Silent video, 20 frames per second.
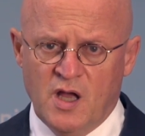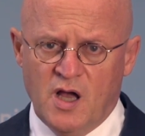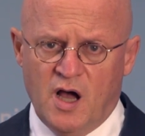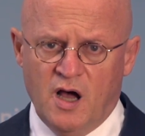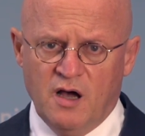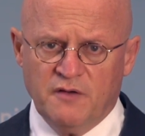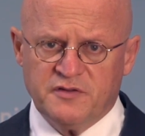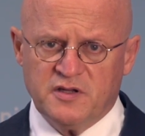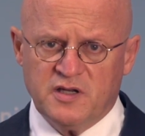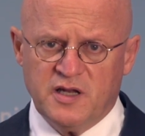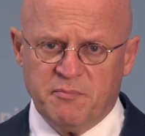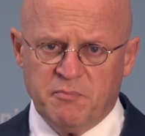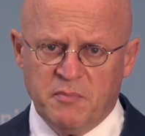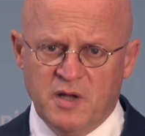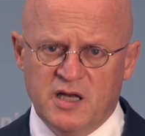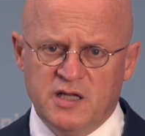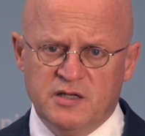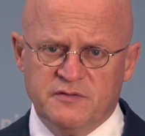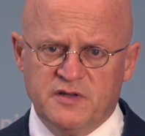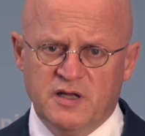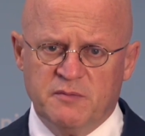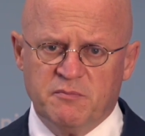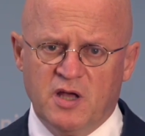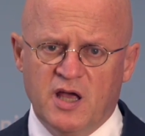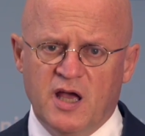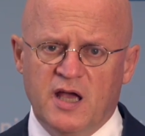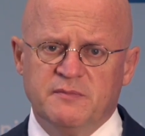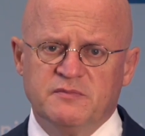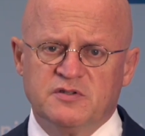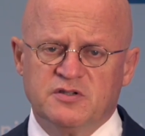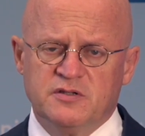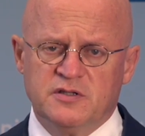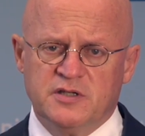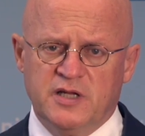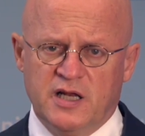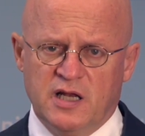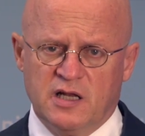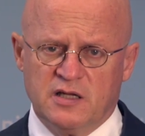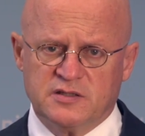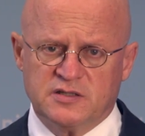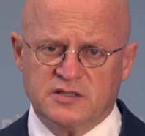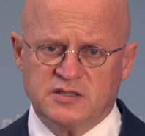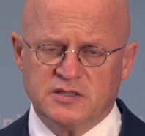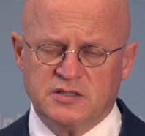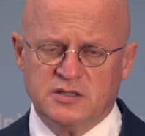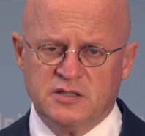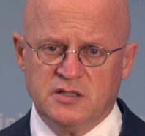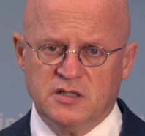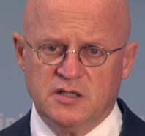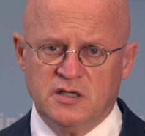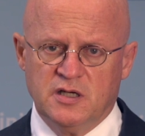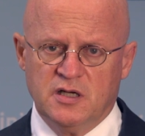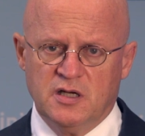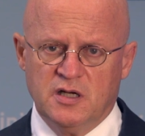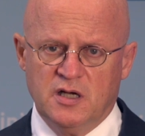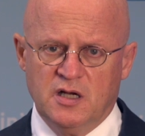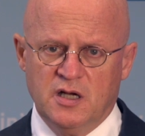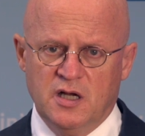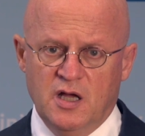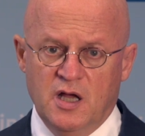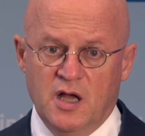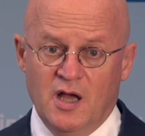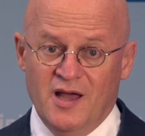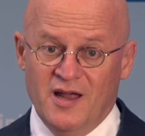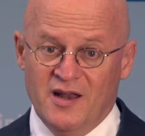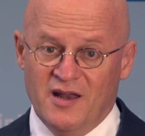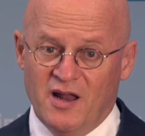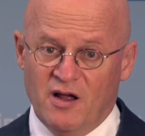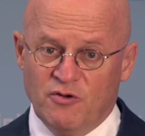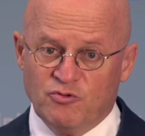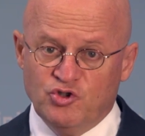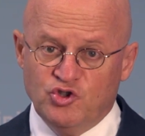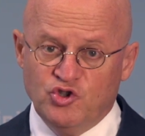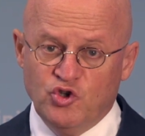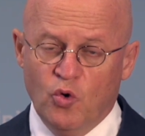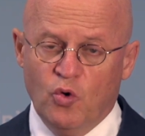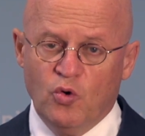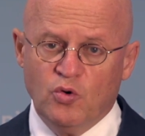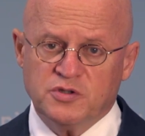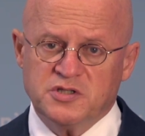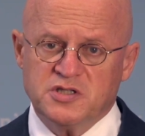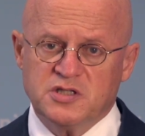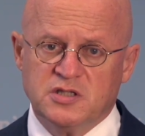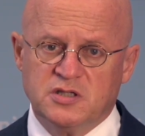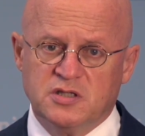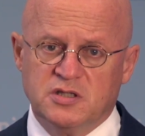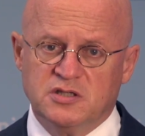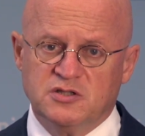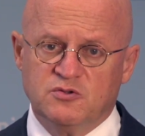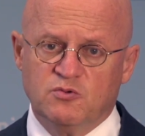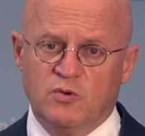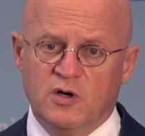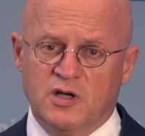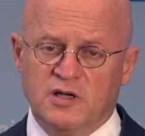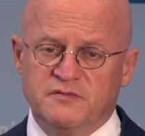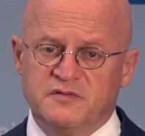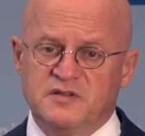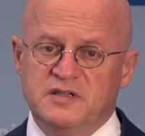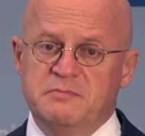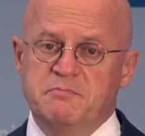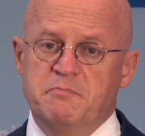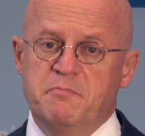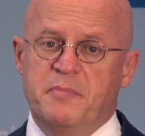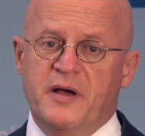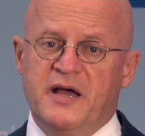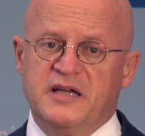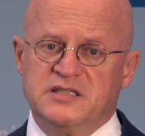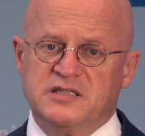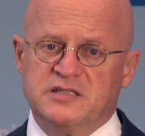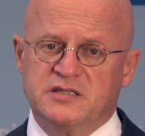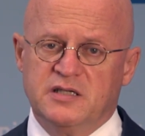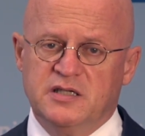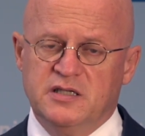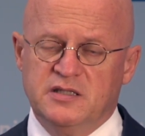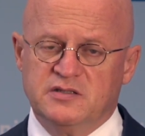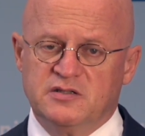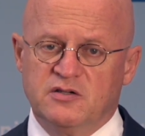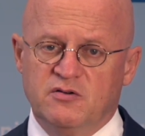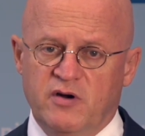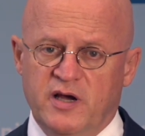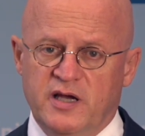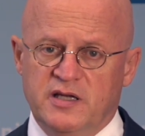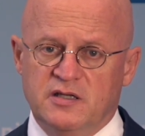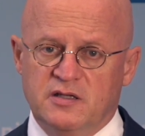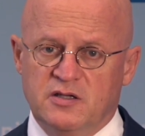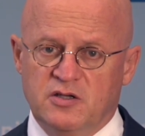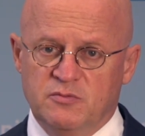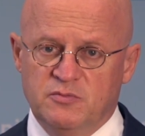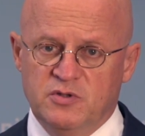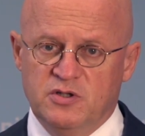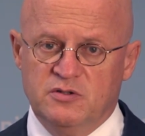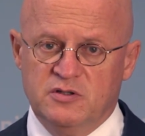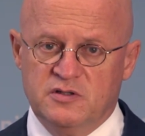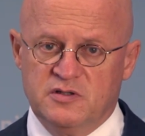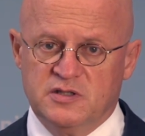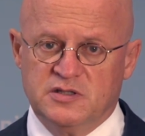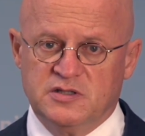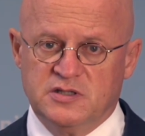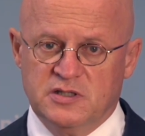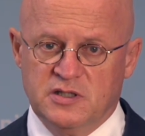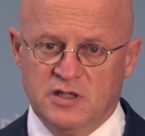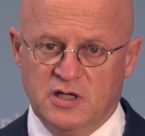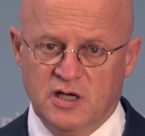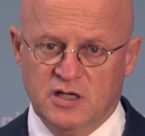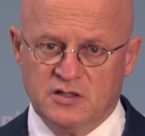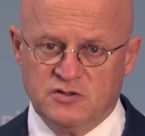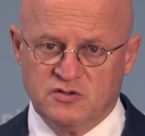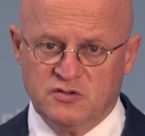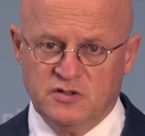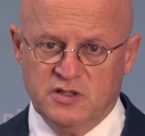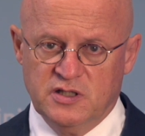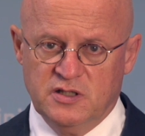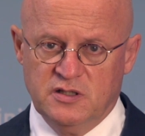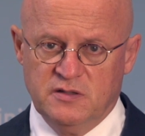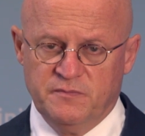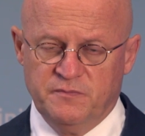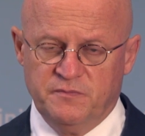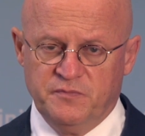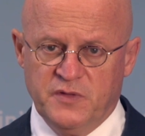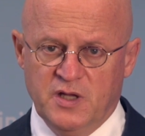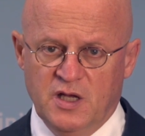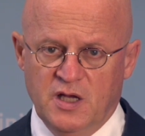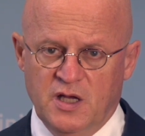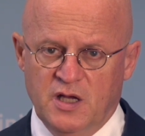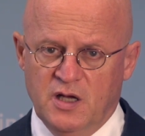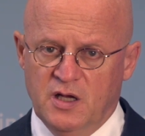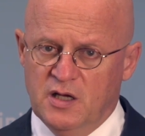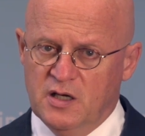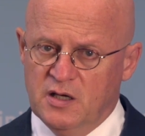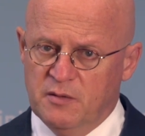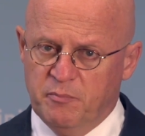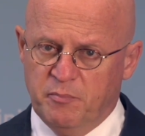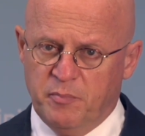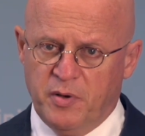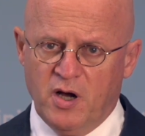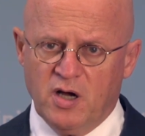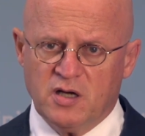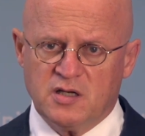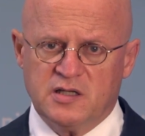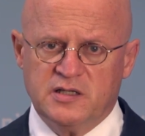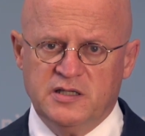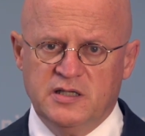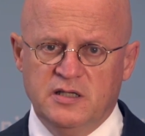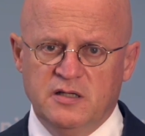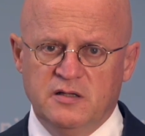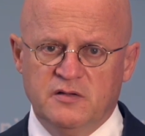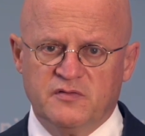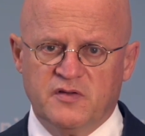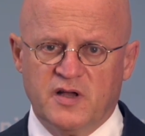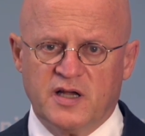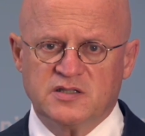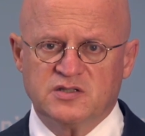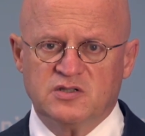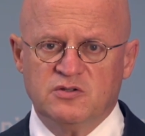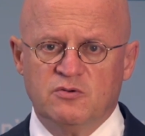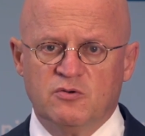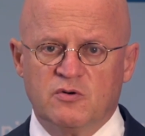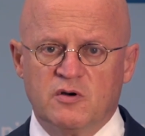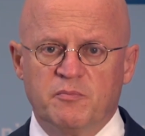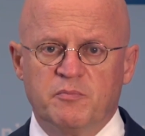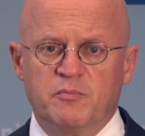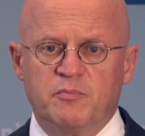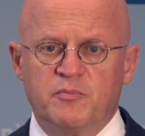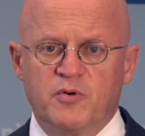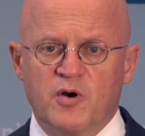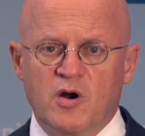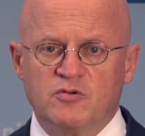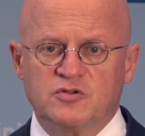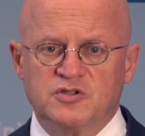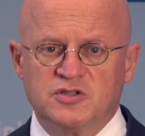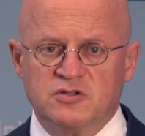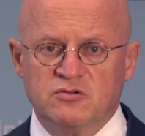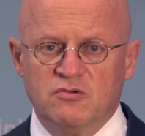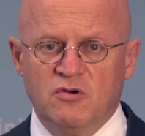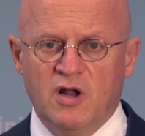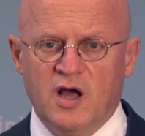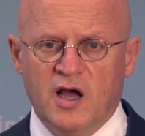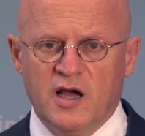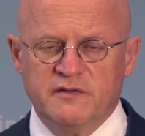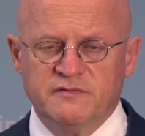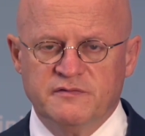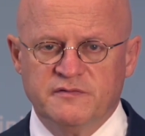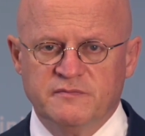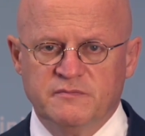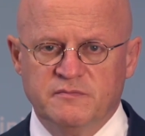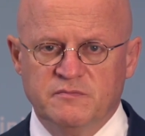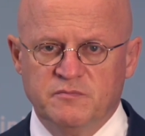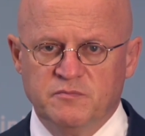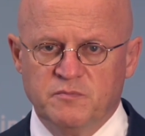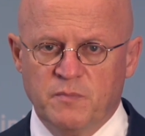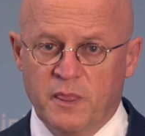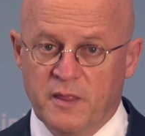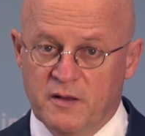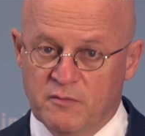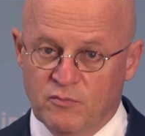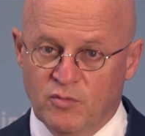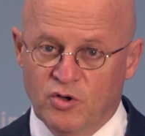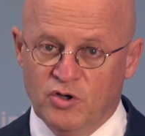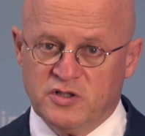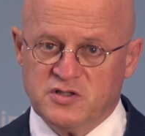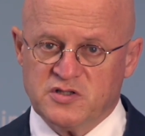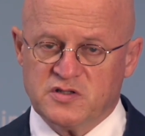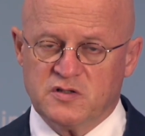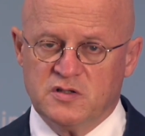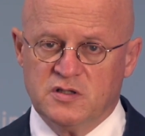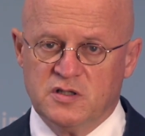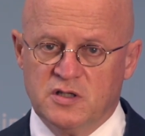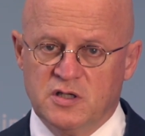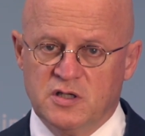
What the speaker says: After that, many of them came to the Netherlands. Now yours is one of the best integrated communities in the country. Partly thanks to your approach to life. Modest,